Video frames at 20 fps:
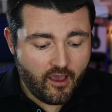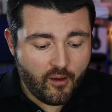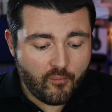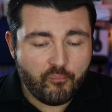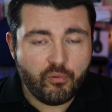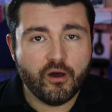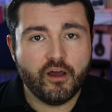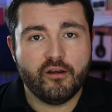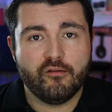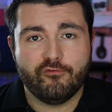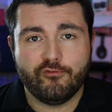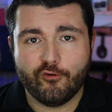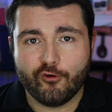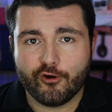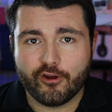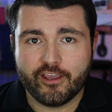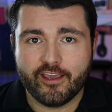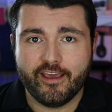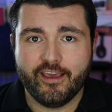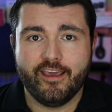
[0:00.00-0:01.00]
but four
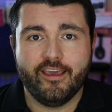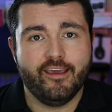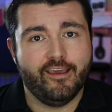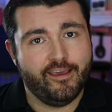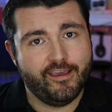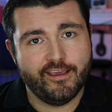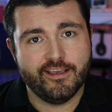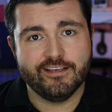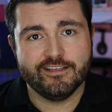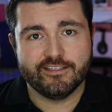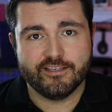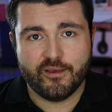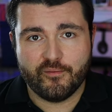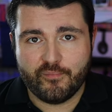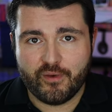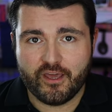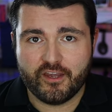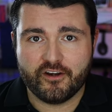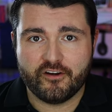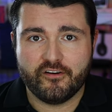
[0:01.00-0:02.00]
K is
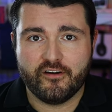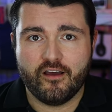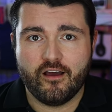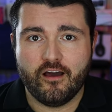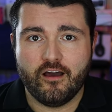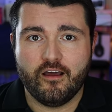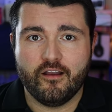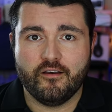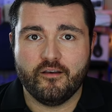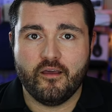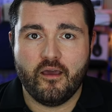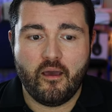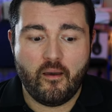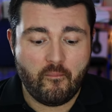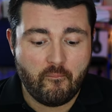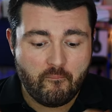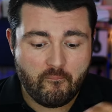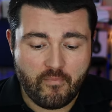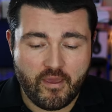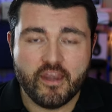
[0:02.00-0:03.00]
better on
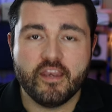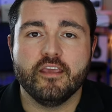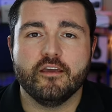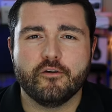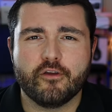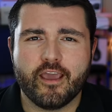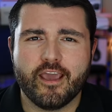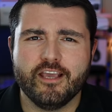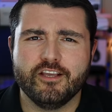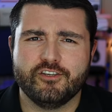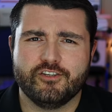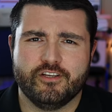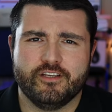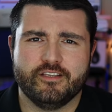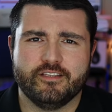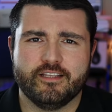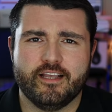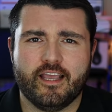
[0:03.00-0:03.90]
many occasions.